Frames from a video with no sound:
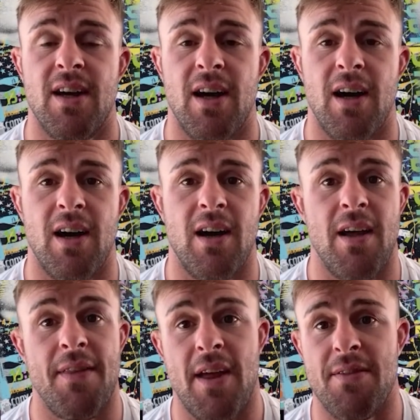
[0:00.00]

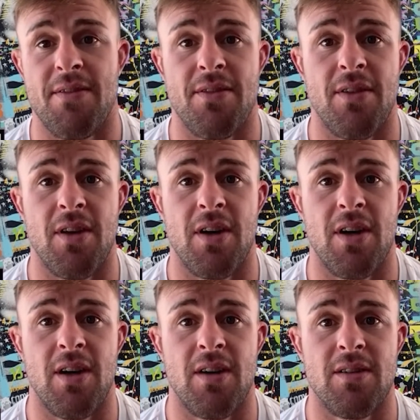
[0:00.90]
and then
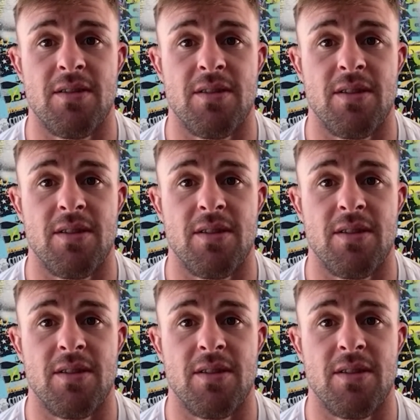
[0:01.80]
the